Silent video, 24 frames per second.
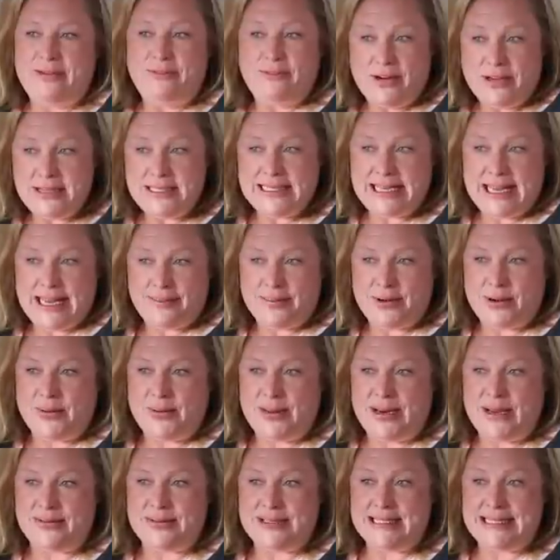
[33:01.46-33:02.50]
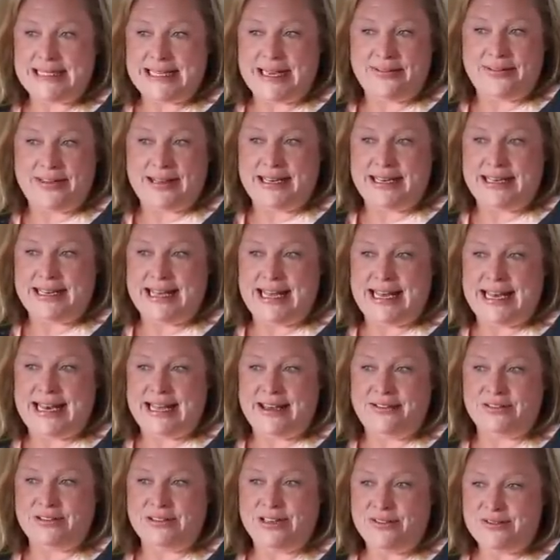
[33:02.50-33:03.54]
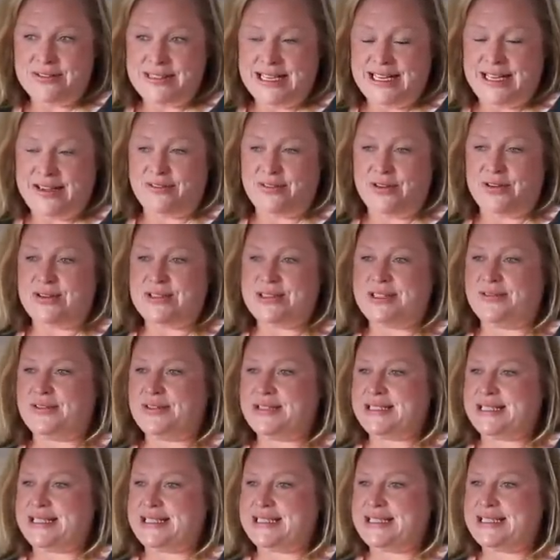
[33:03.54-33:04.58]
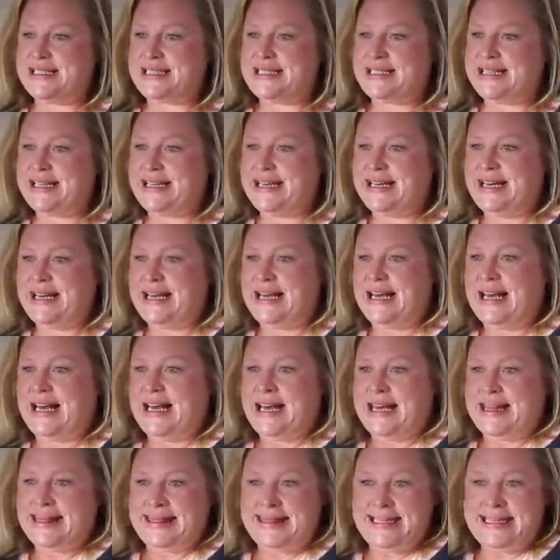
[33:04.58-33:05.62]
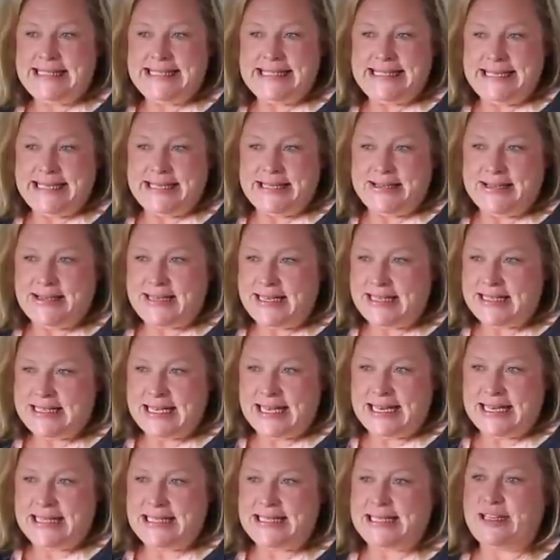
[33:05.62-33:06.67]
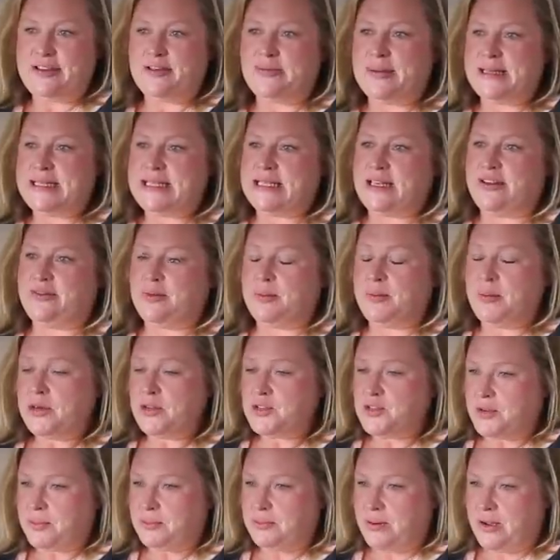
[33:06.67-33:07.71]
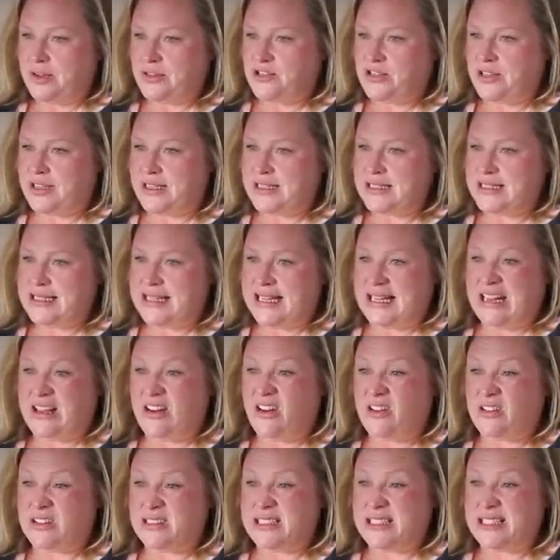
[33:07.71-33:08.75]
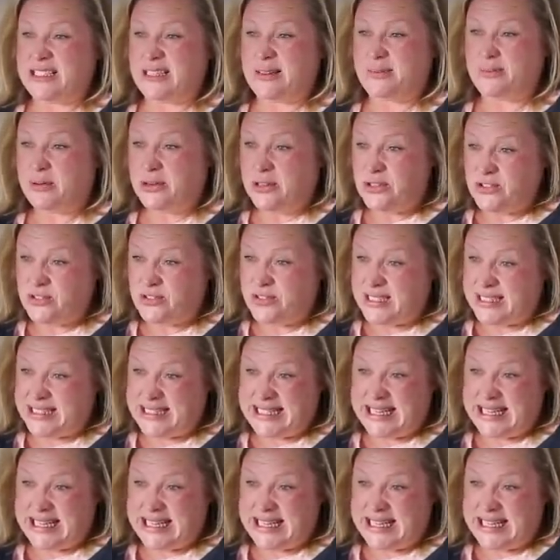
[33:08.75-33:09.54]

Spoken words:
my first camera when I was 7 and have loved taking photos ever since. This year, I decided to give myself a portrait project, and I called it A Portrait a